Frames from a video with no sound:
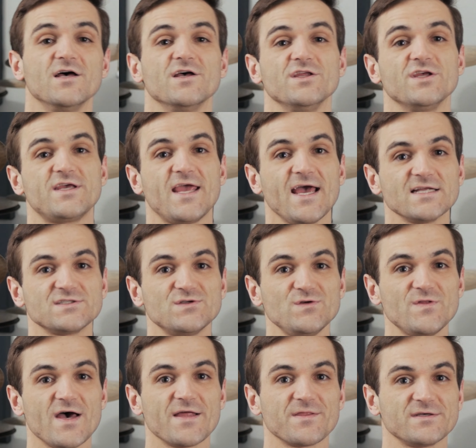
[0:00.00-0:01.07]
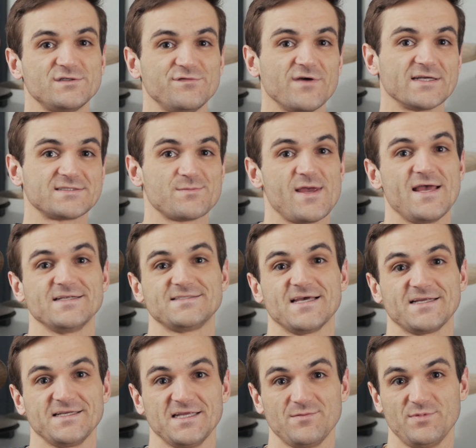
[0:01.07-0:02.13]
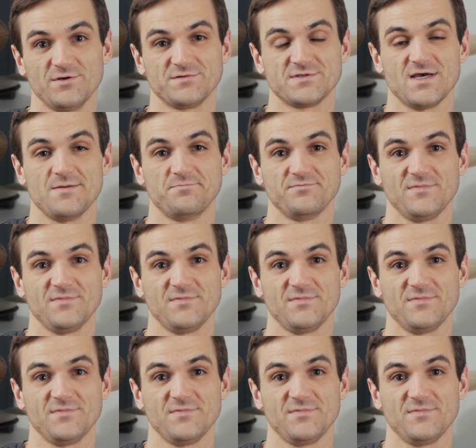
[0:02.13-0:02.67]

You can't do that unless you've got some hand technique built up.